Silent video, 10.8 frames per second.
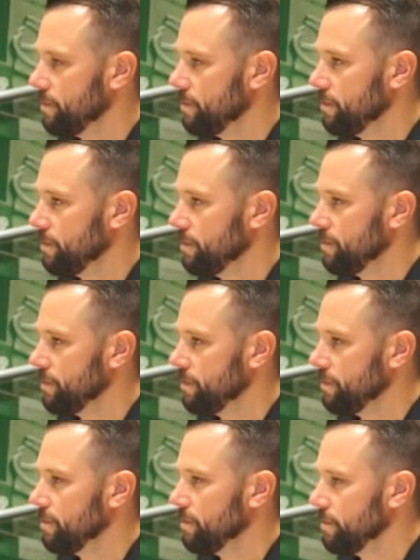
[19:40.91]

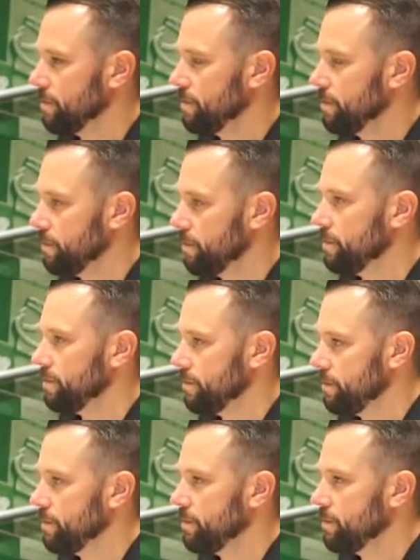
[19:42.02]

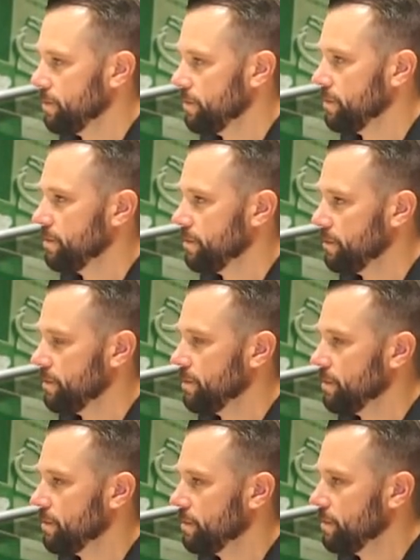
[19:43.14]

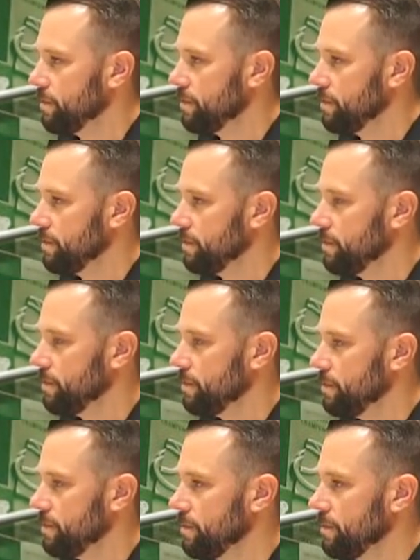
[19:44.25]

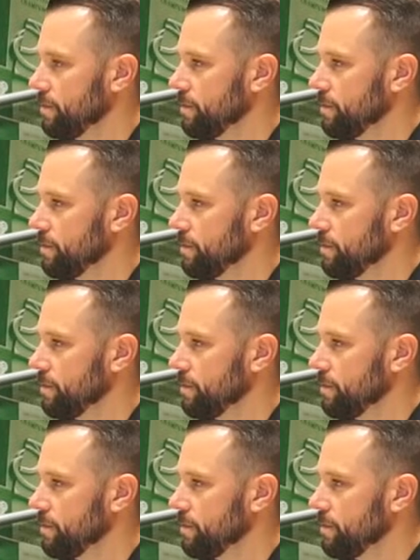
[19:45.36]
The person shown says nothing.